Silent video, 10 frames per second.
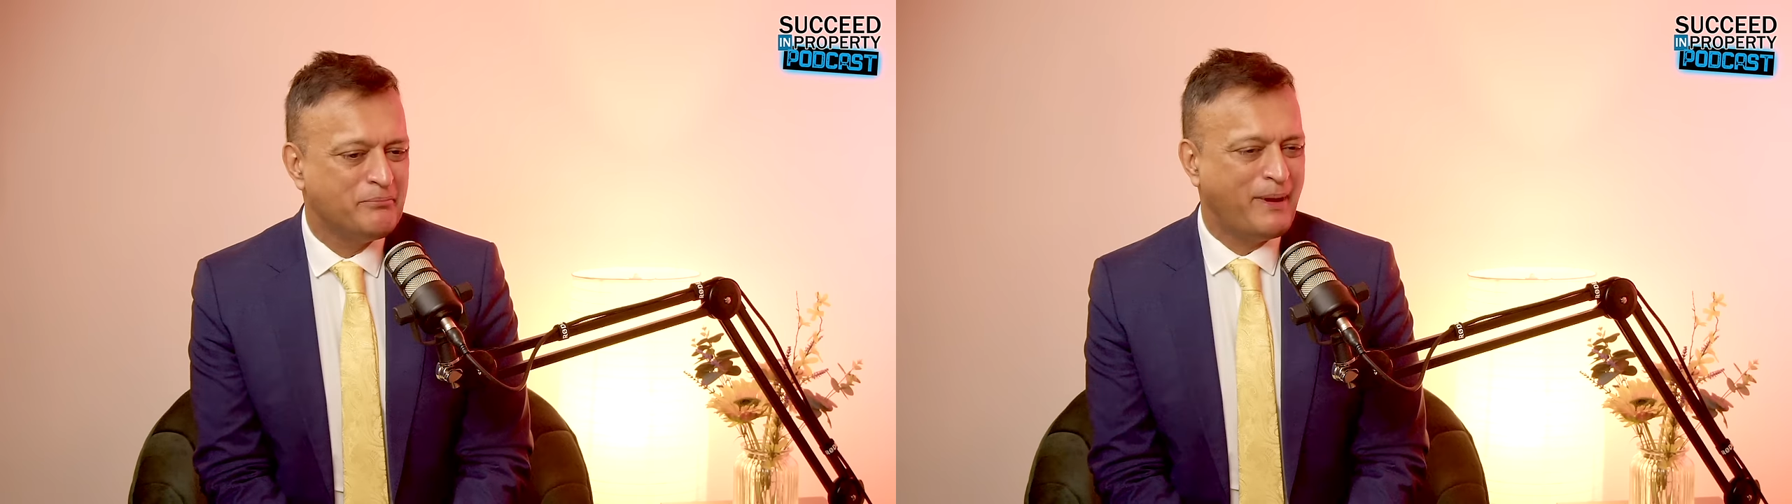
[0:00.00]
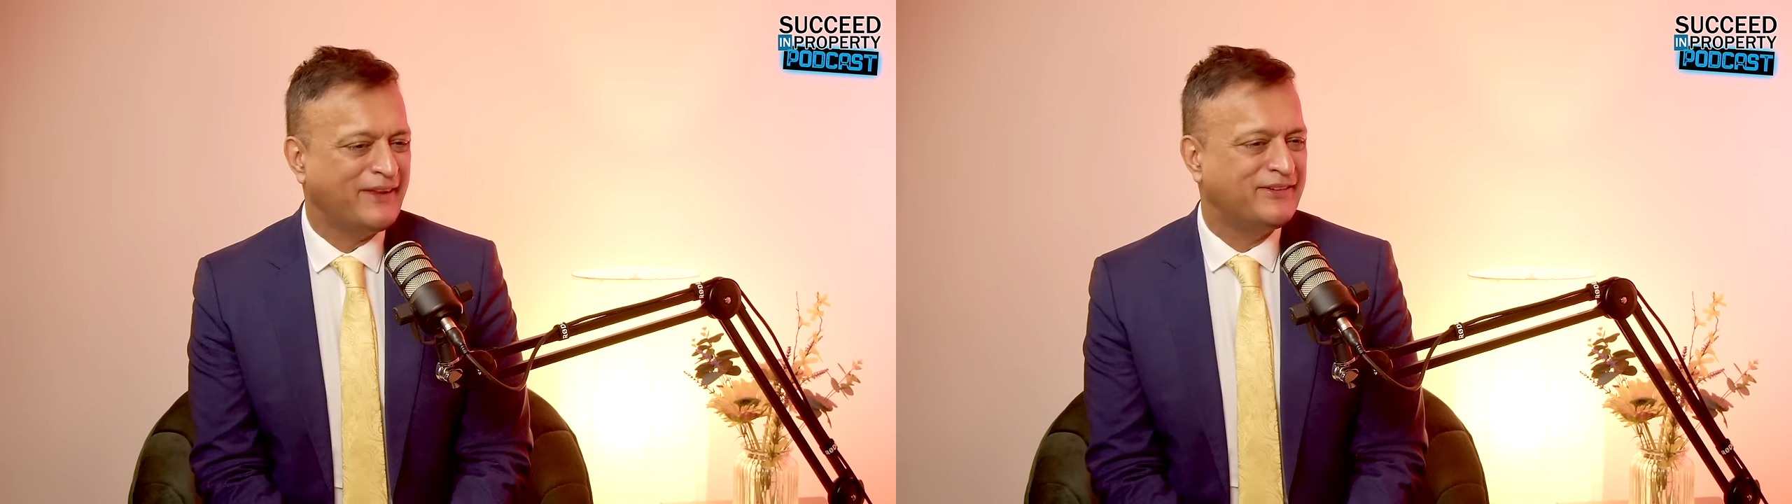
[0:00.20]

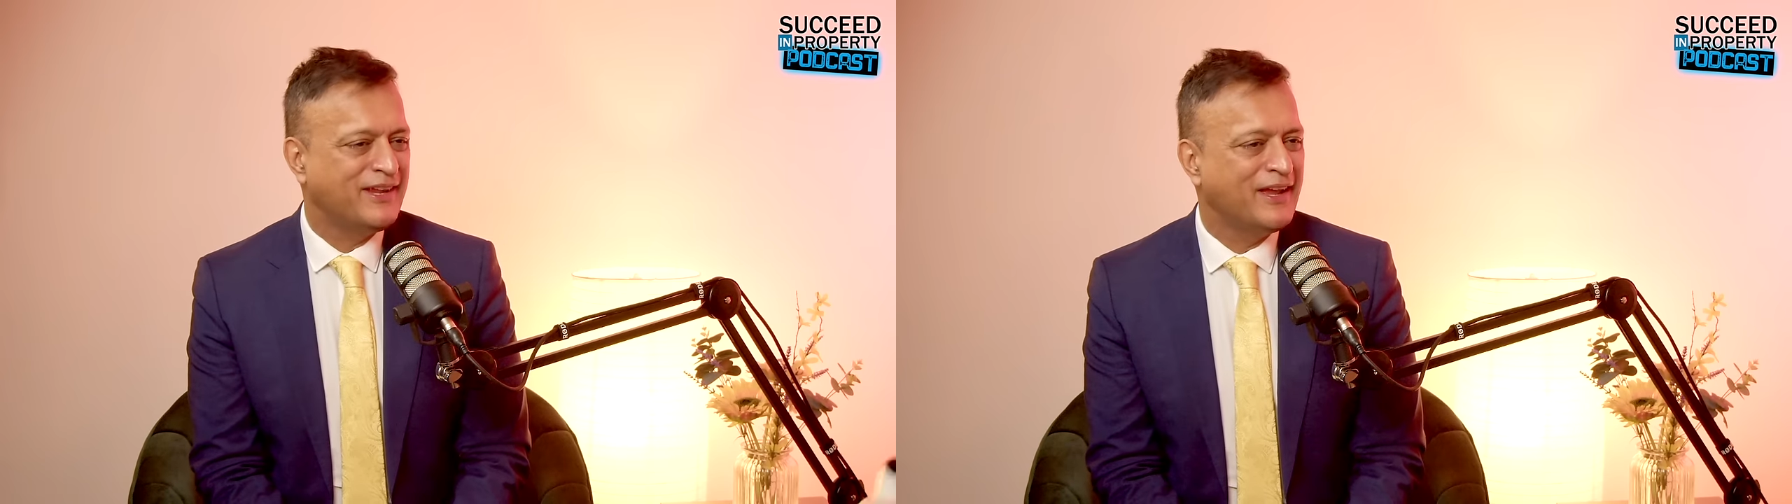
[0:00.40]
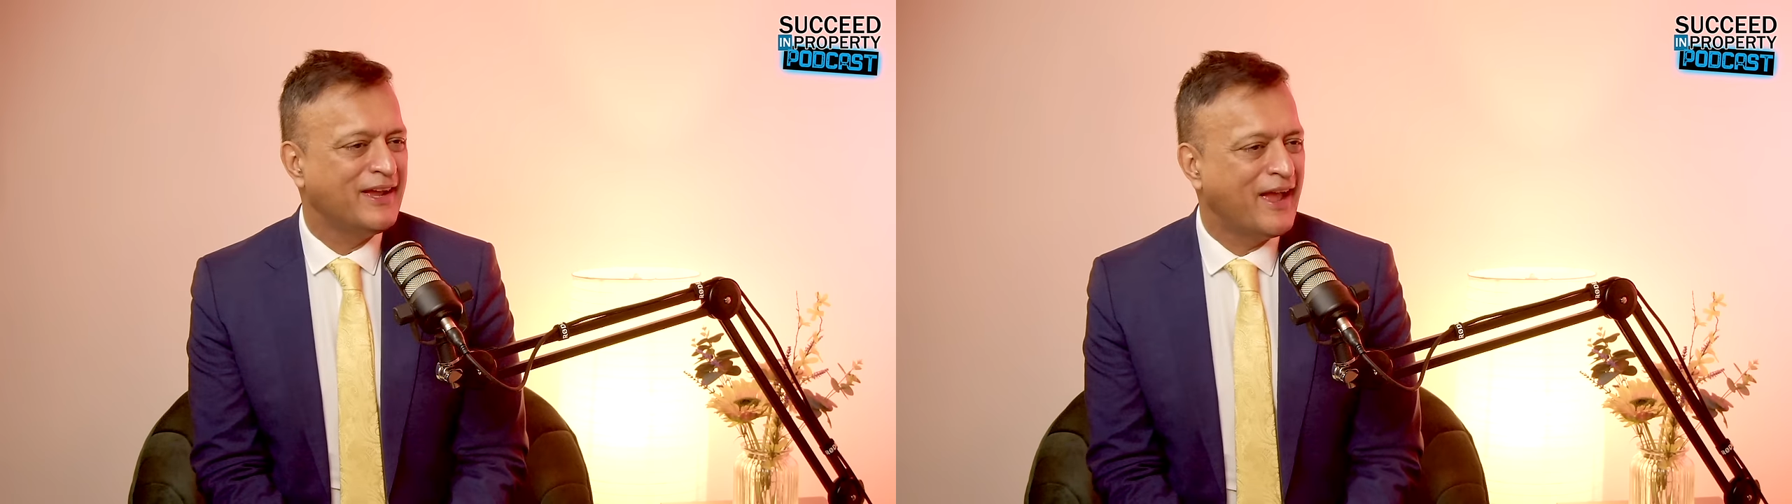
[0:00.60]
best
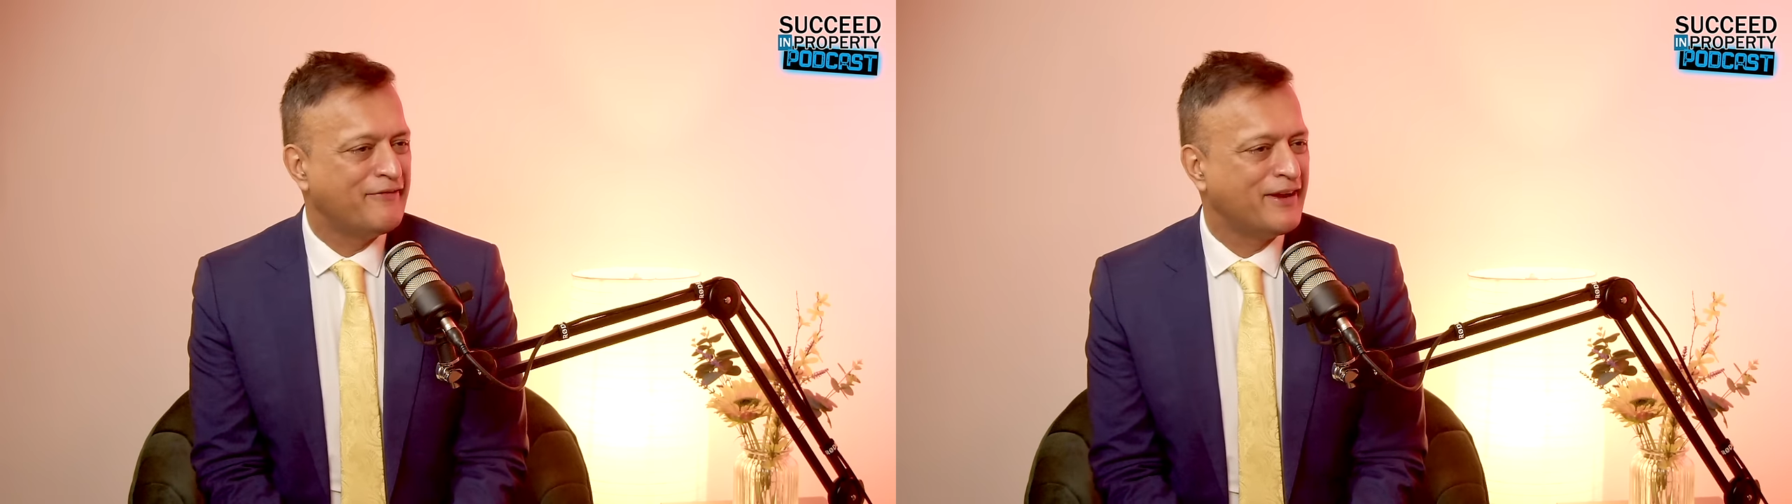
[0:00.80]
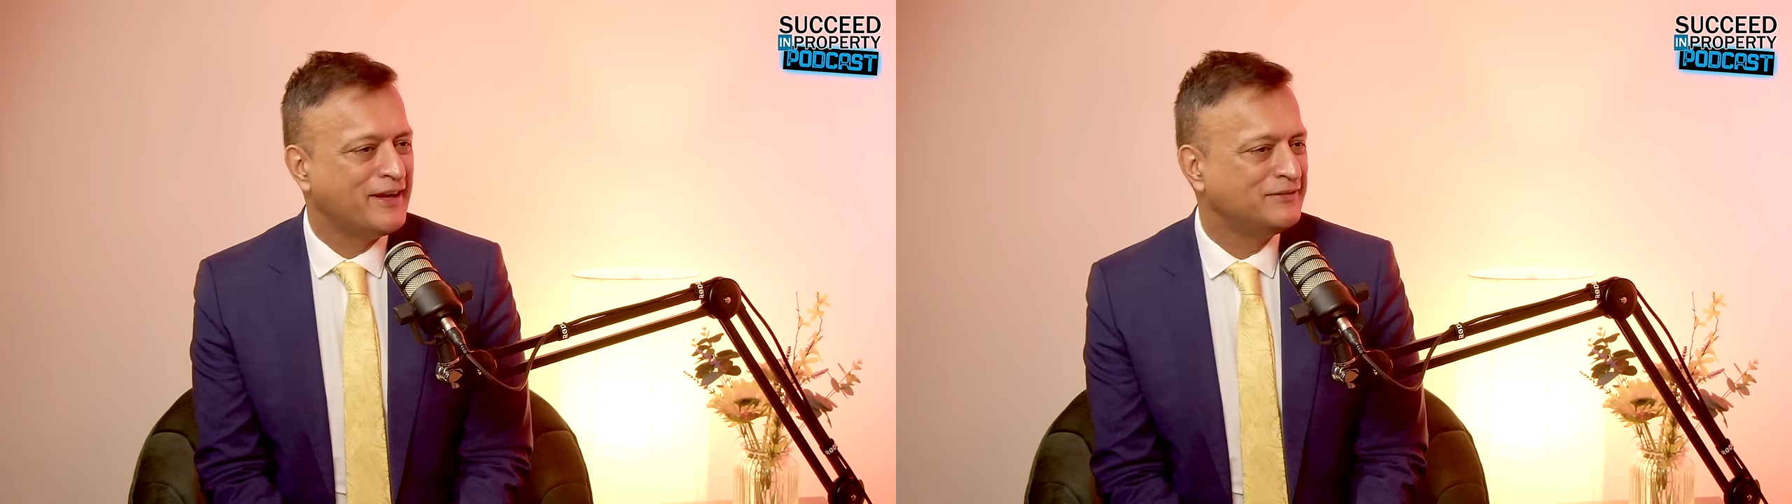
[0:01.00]
year
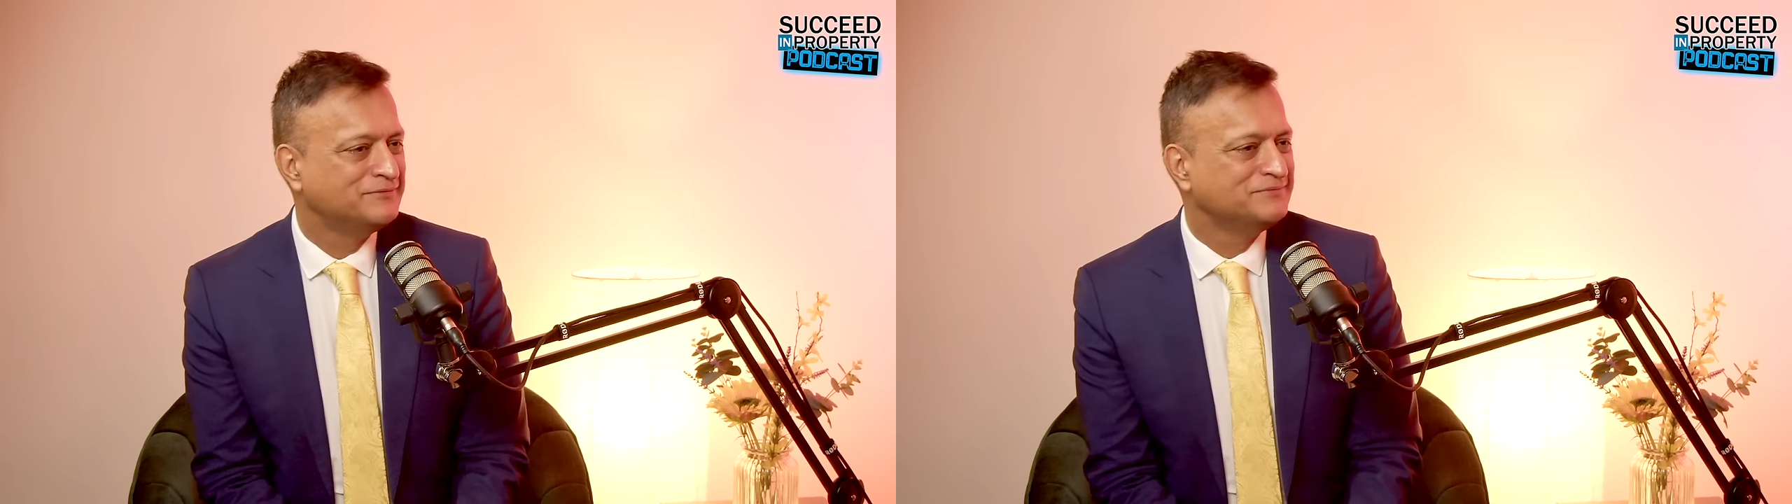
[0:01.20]
ever